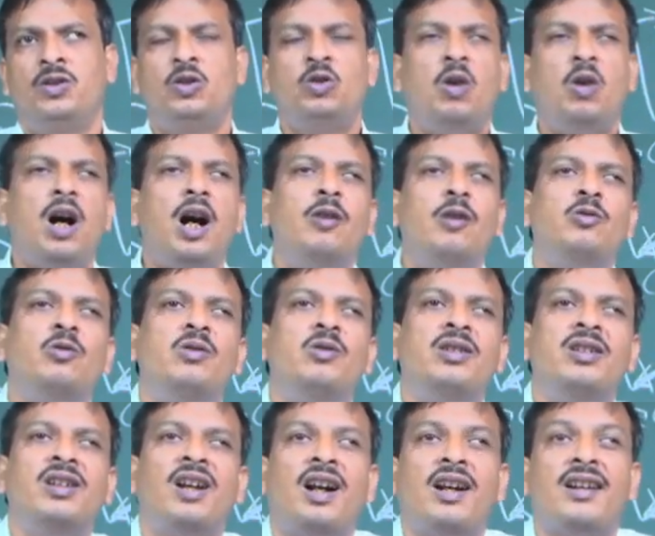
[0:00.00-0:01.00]
So, how to
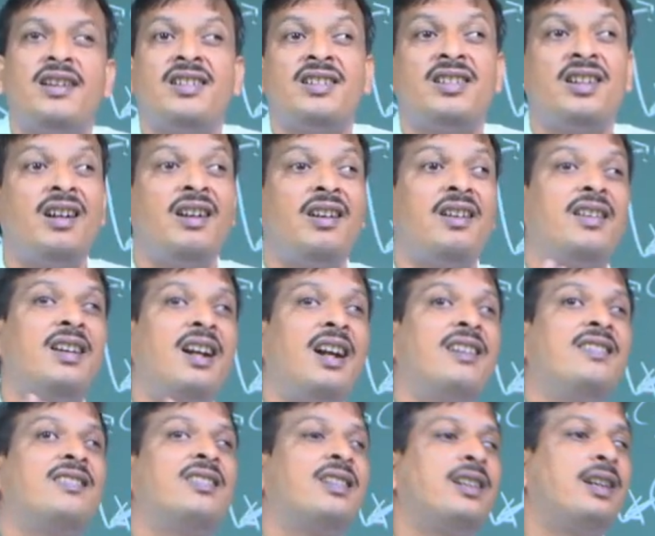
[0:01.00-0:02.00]
nurture
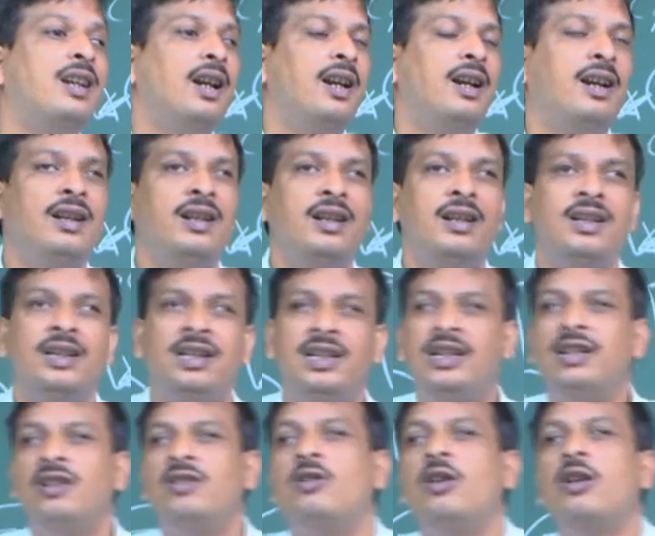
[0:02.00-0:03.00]
that skill
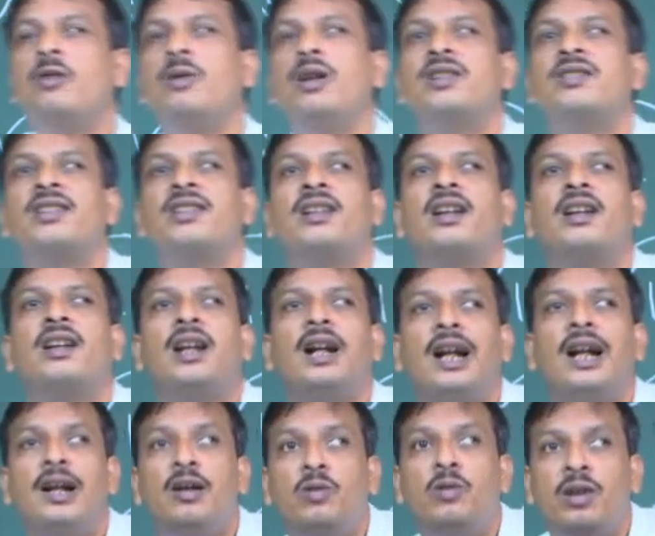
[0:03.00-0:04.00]
in conventional
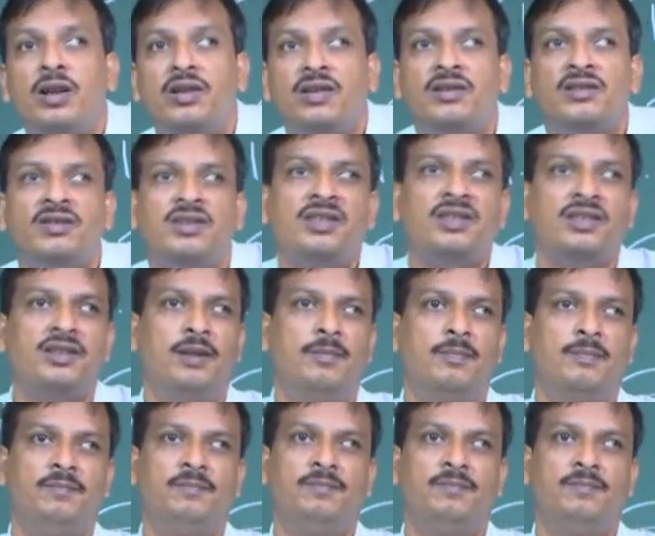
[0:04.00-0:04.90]
education system?